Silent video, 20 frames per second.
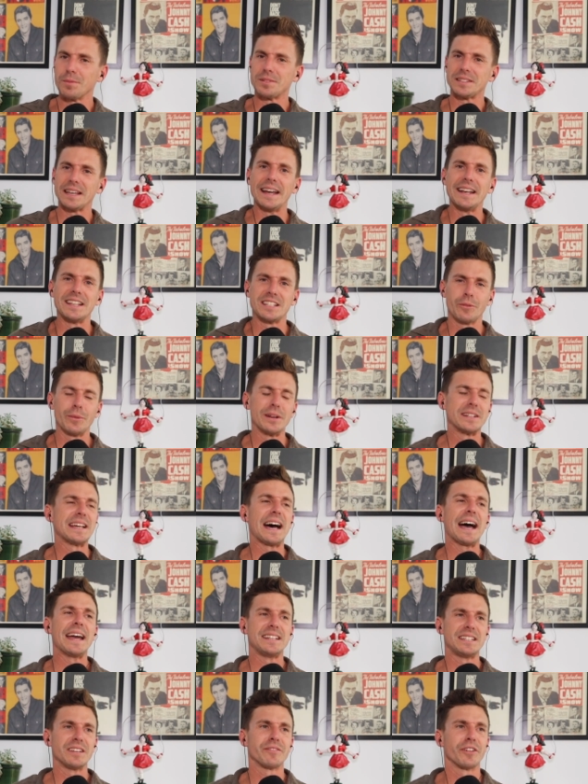I'm saying is I went to
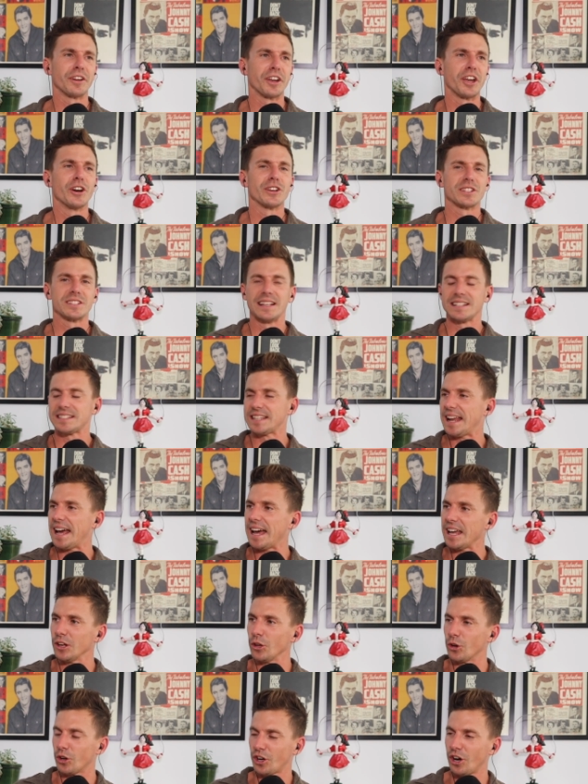eight different girls and I said, Hey
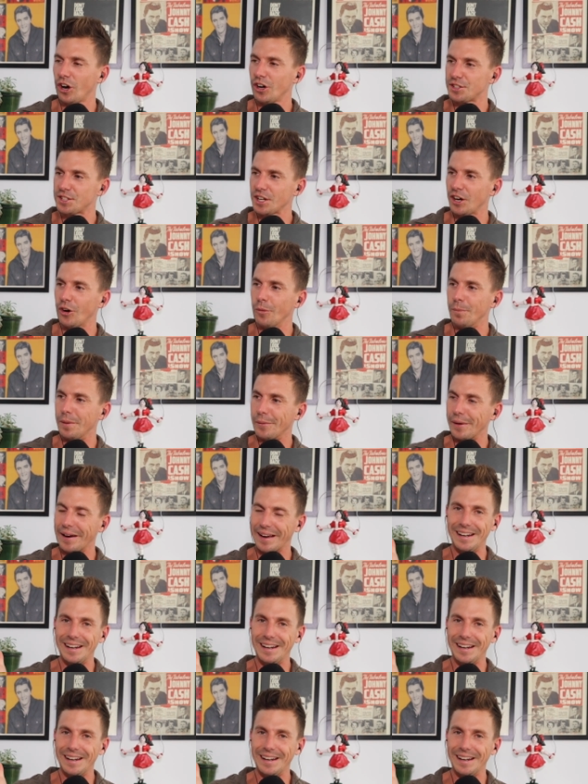look, God told me we're